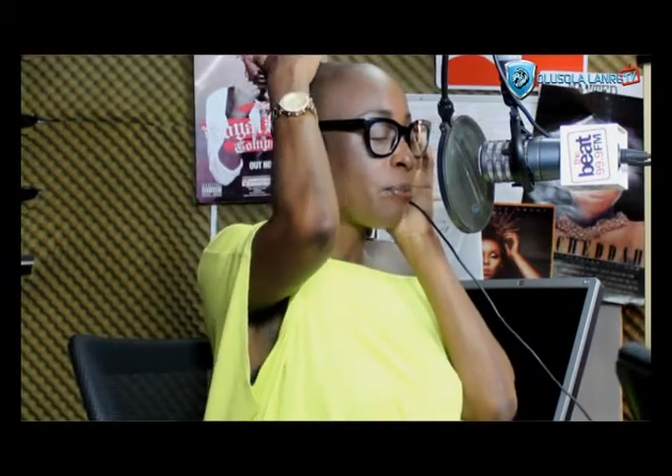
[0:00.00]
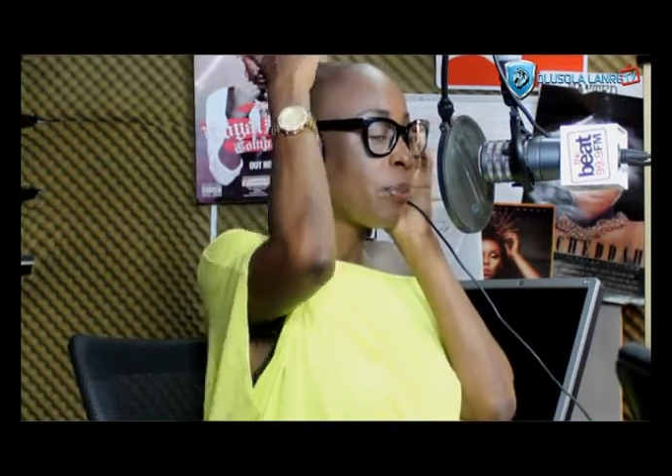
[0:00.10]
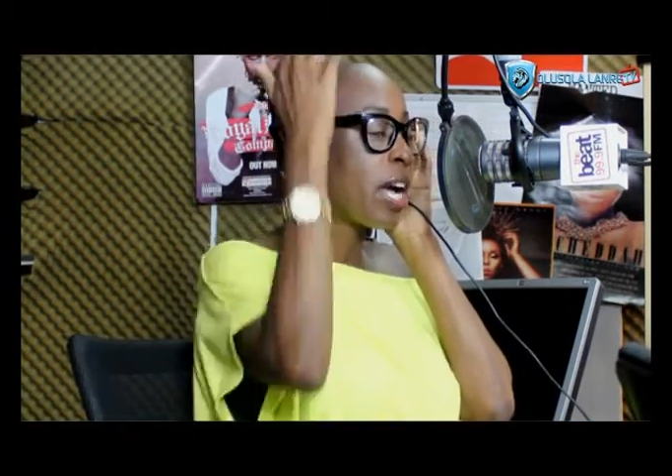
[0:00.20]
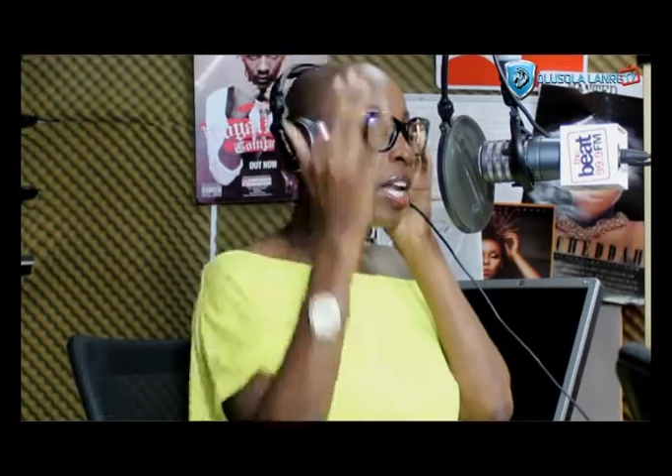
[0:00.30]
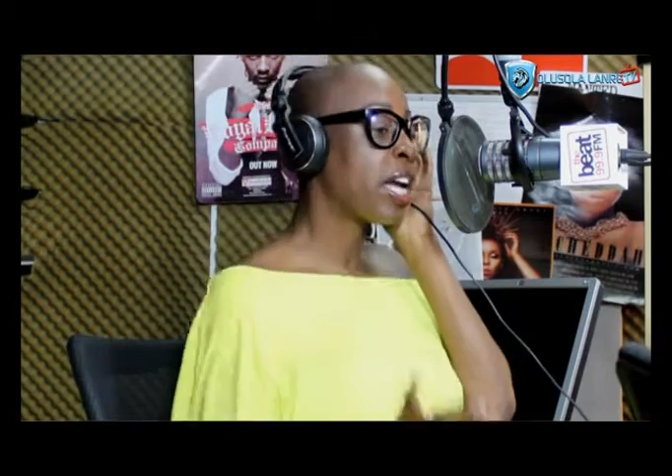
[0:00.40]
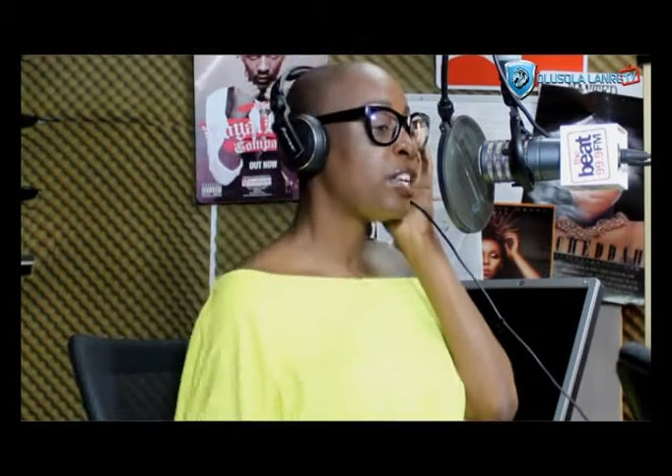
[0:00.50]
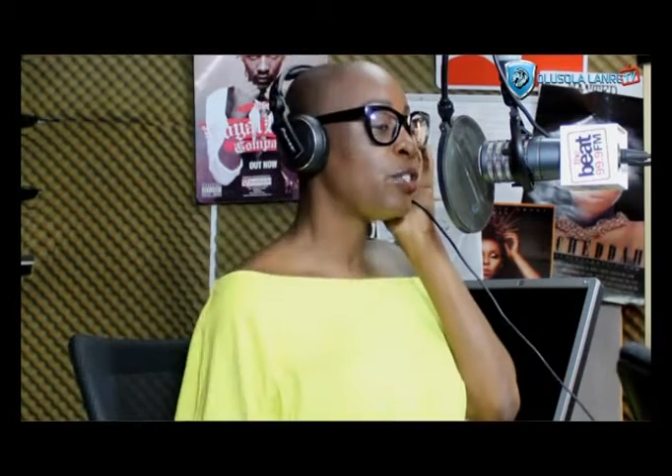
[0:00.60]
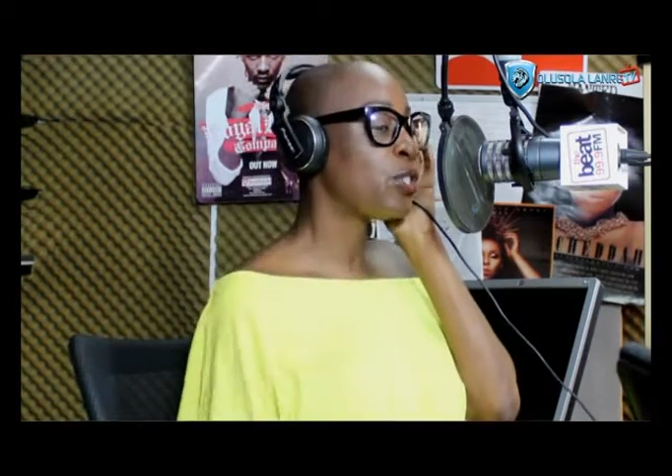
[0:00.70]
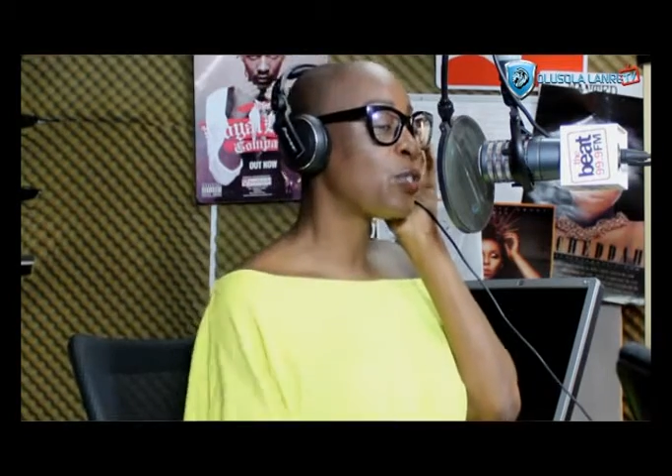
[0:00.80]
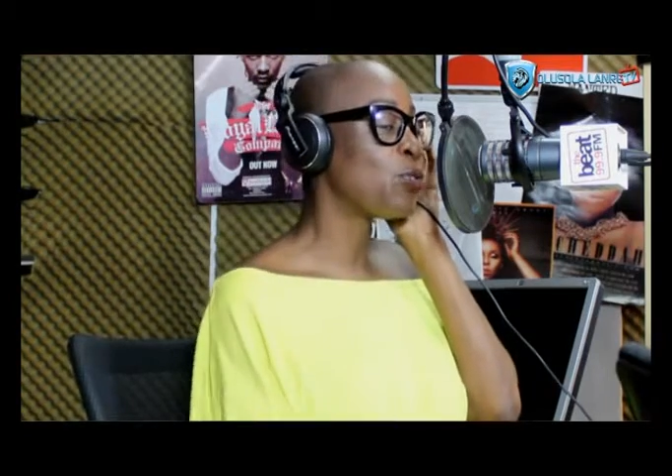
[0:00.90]
and I
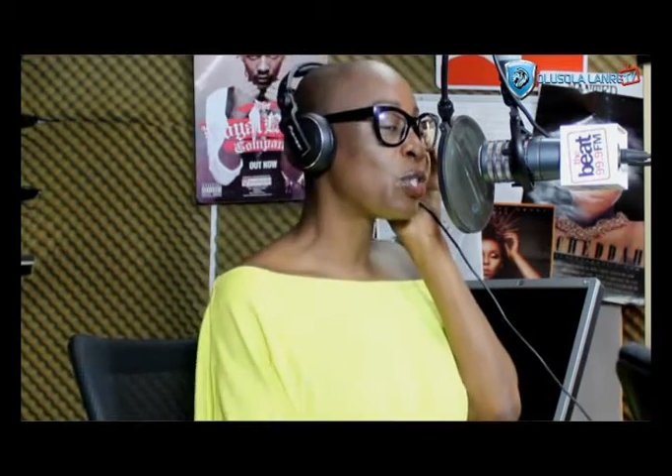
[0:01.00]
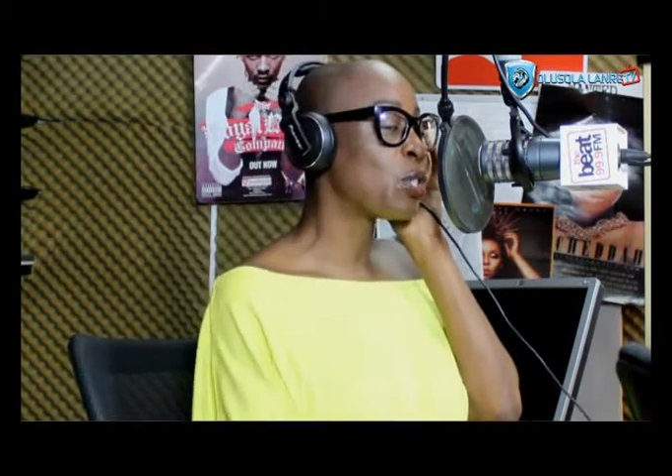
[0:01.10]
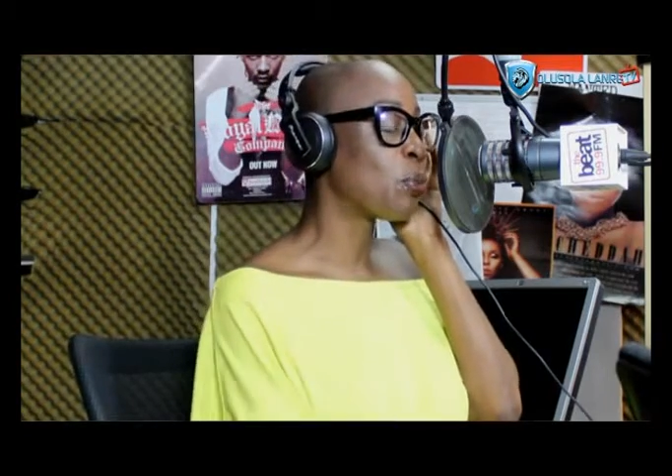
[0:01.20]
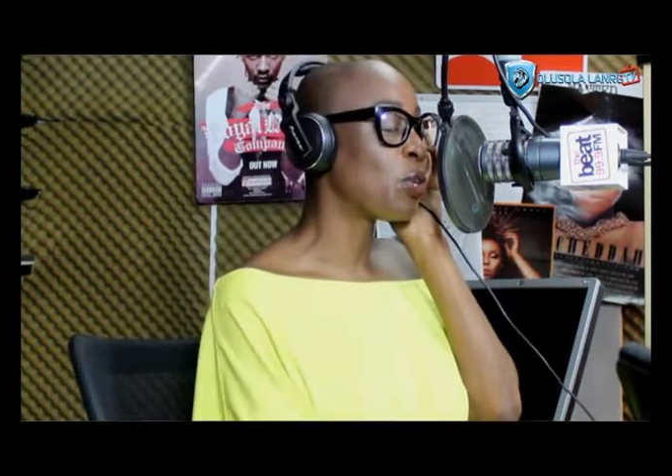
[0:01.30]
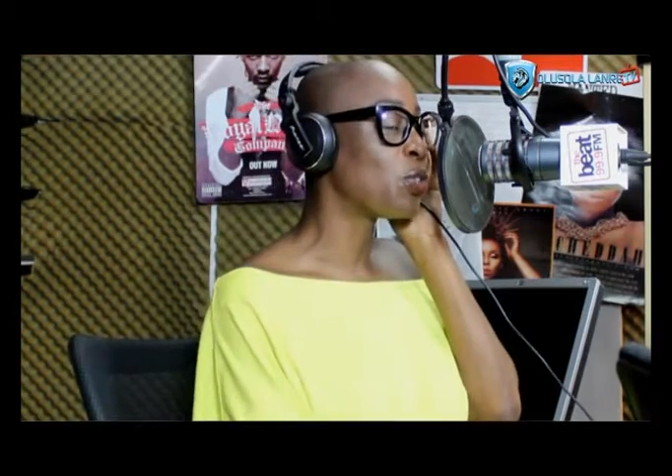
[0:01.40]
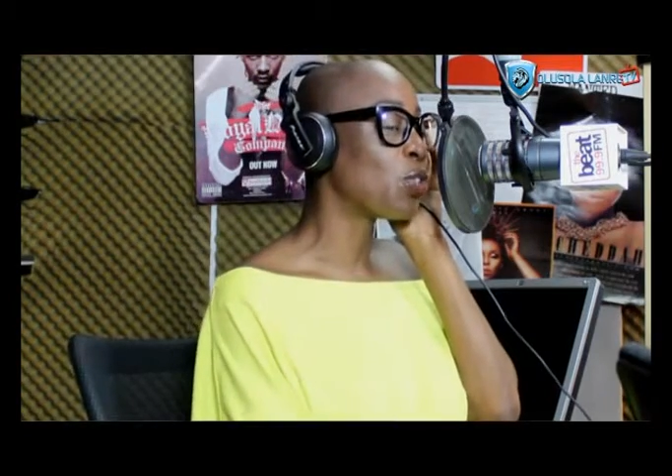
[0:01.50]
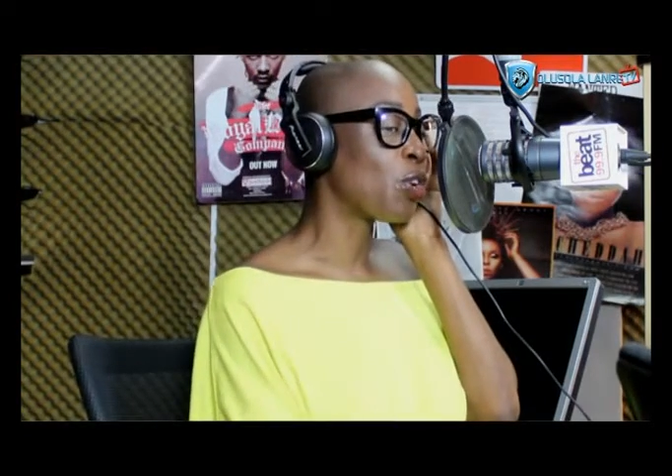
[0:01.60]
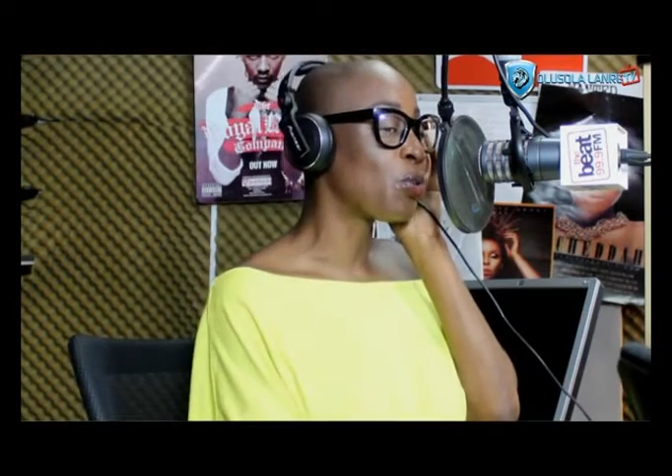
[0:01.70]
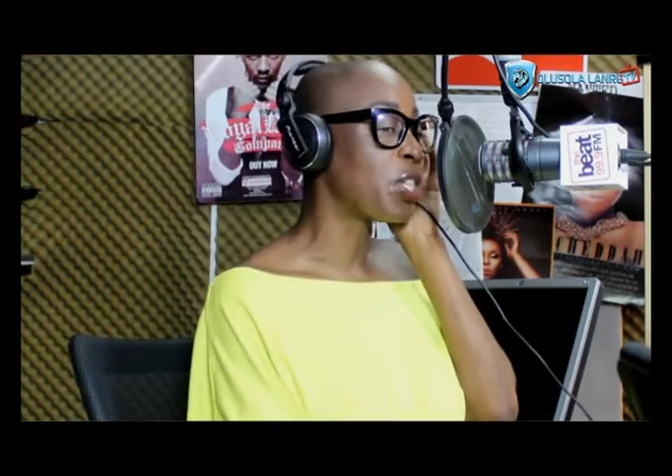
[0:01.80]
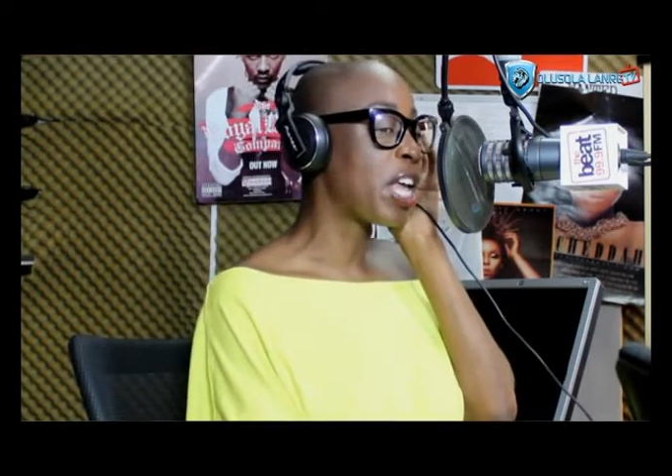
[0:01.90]
used to respond to
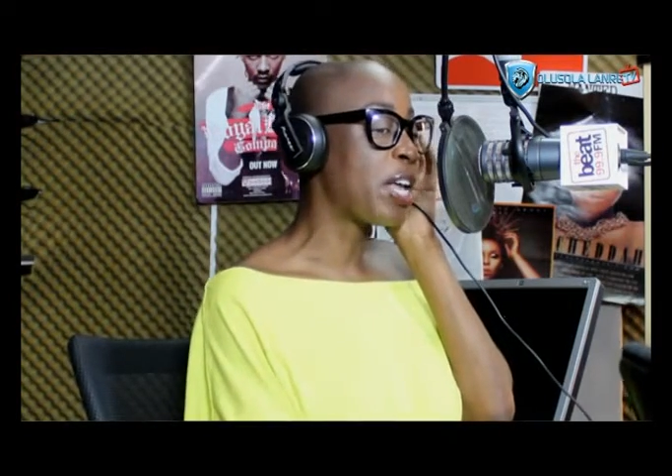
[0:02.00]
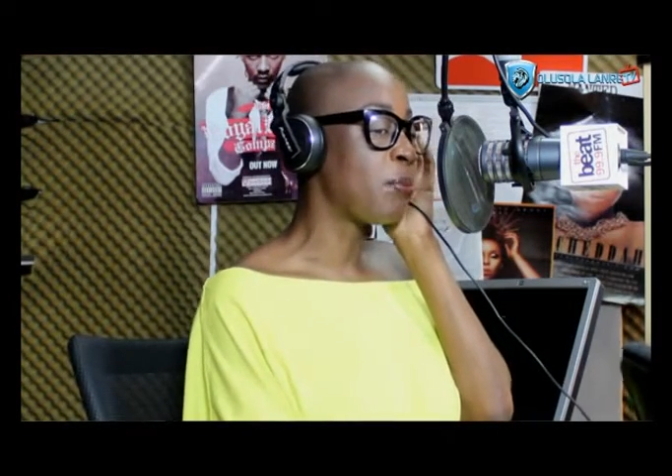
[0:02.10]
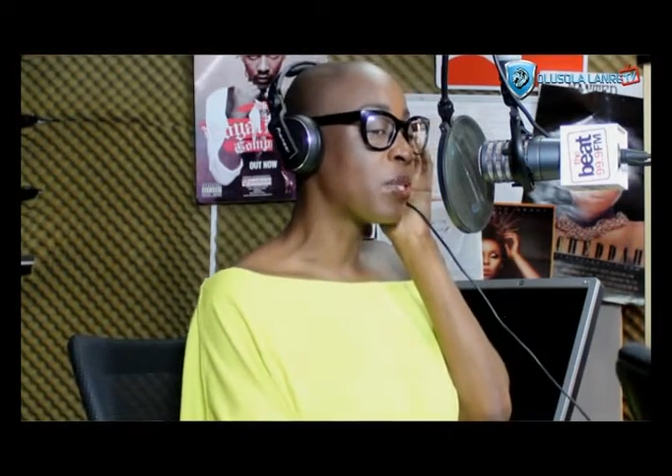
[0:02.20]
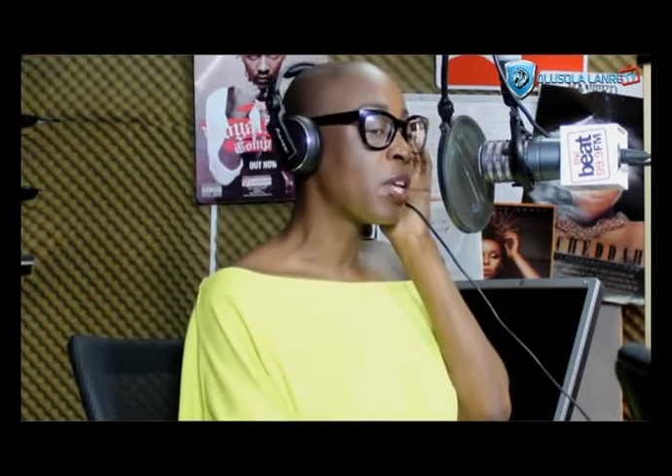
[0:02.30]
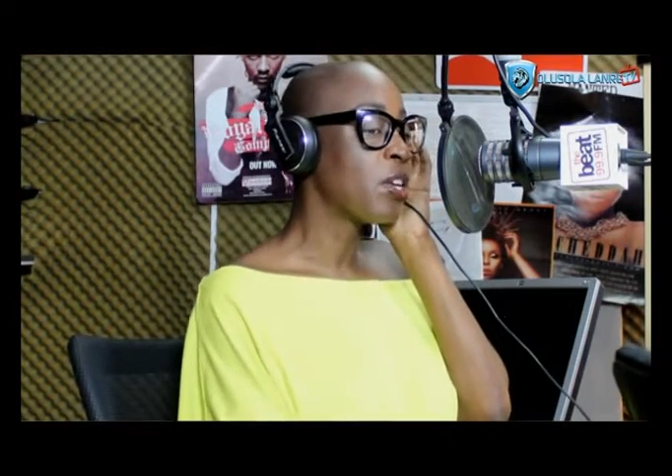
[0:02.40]
those names.